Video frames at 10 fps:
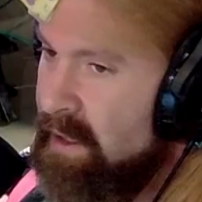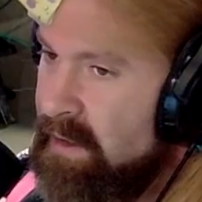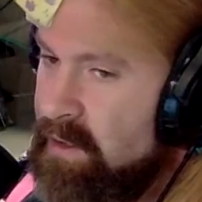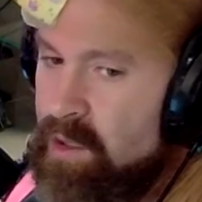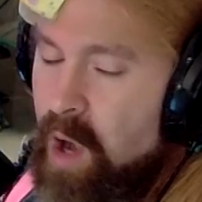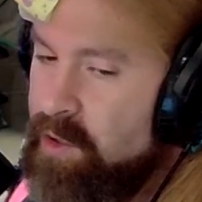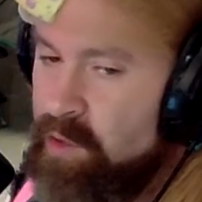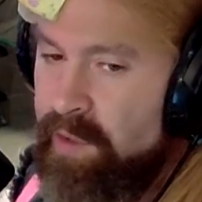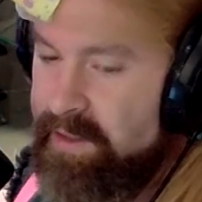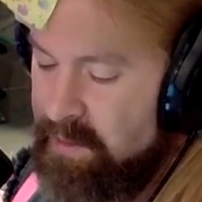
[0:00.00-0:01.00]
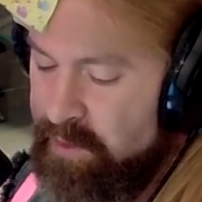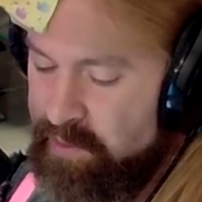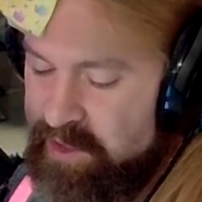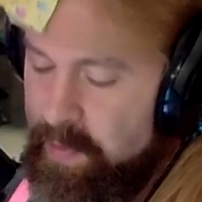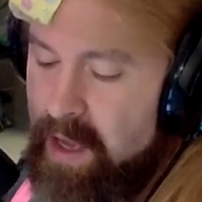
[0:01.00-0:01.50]
you go and you read some of the
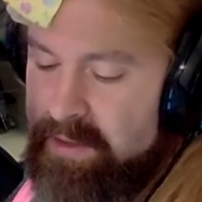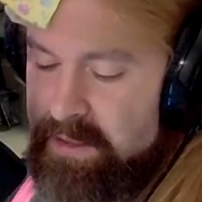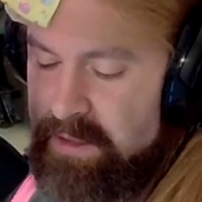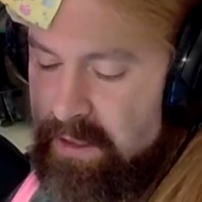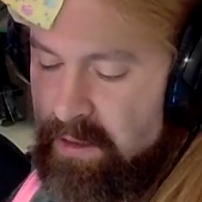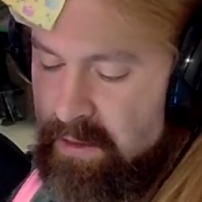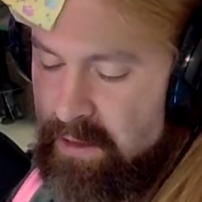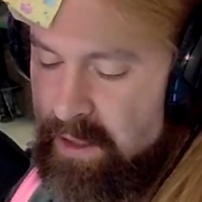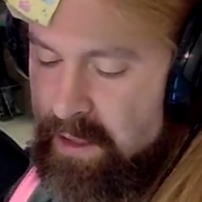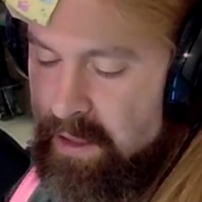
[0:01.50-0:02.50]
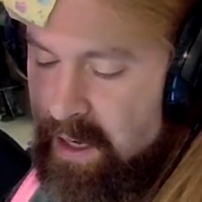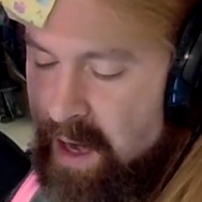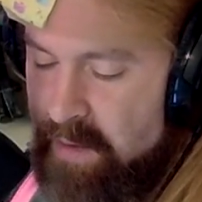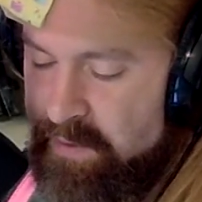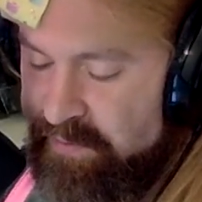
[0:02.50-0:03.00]
responses here, and
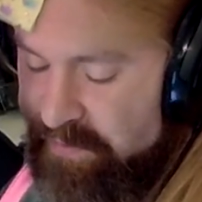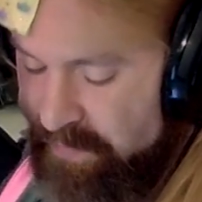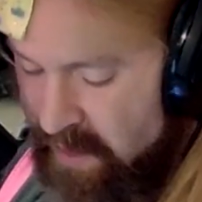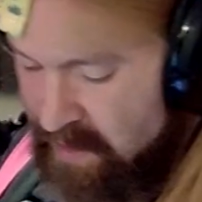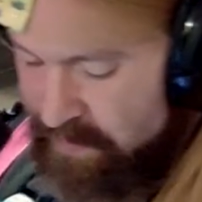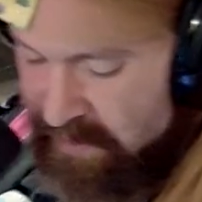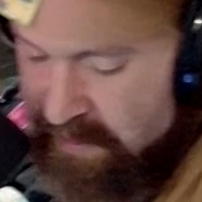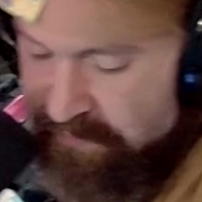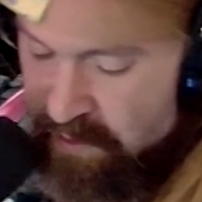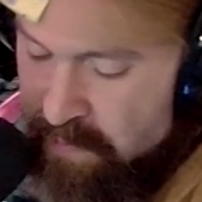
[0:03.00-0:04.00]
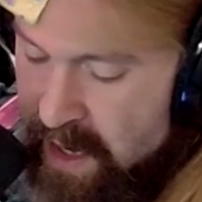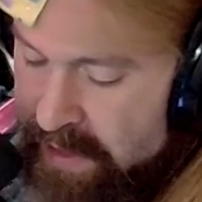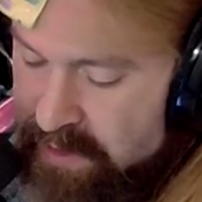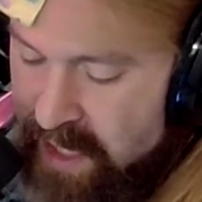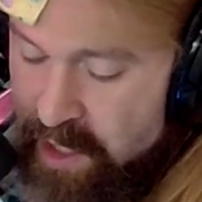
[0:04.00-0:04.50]
I'm of a couple of different
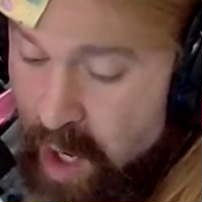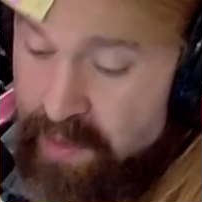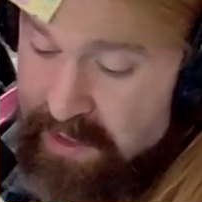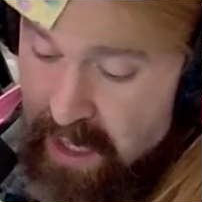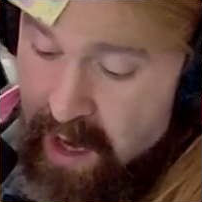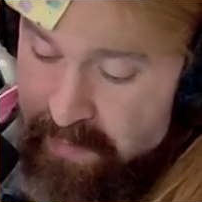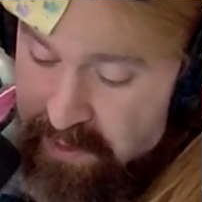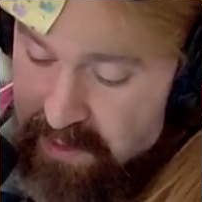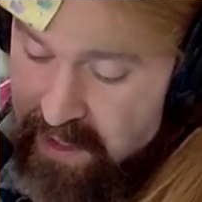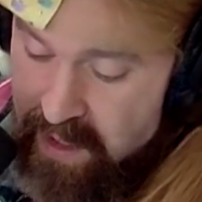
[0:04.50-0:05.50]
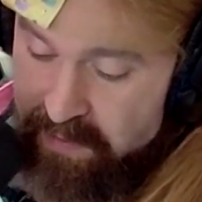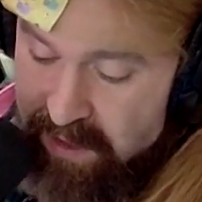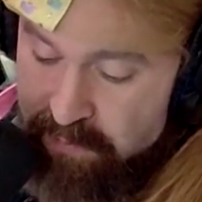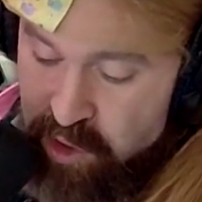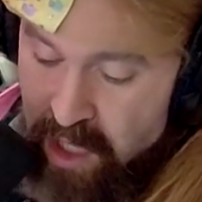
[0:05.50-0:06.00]
minds. I know this comic. There's a comic
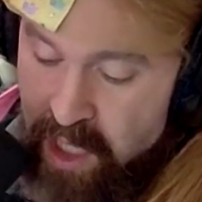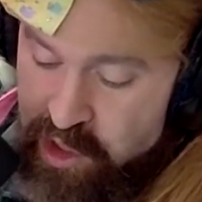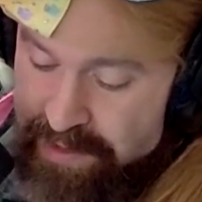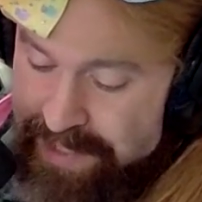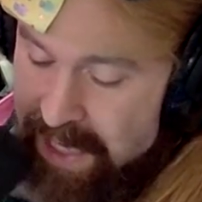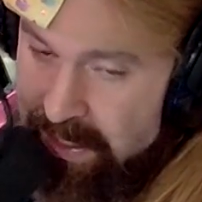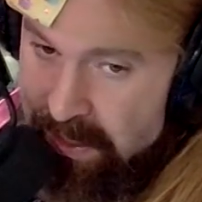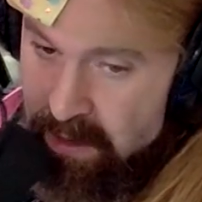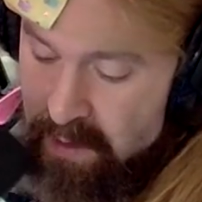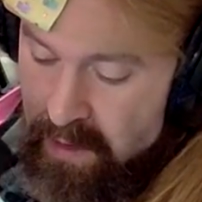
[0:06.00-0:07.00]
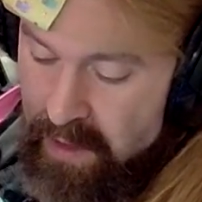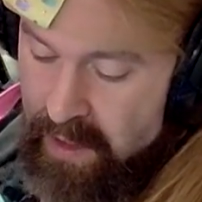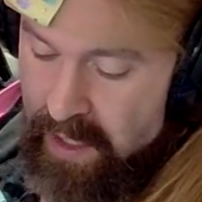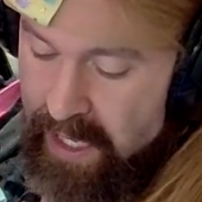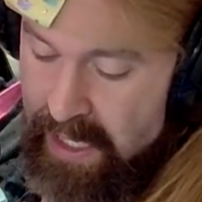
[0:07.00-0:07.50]
named Josh Denny,
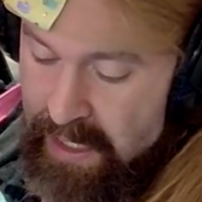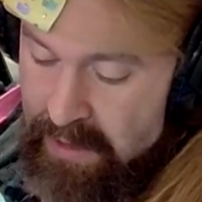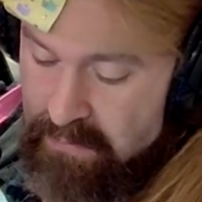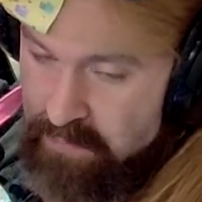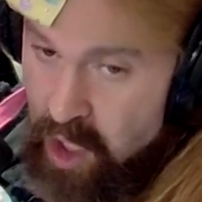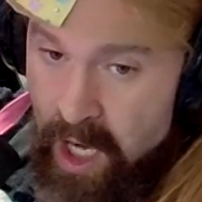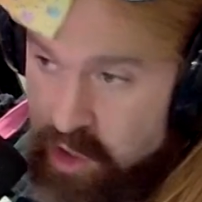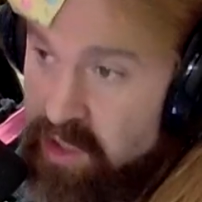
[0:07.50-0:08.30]
and Josh is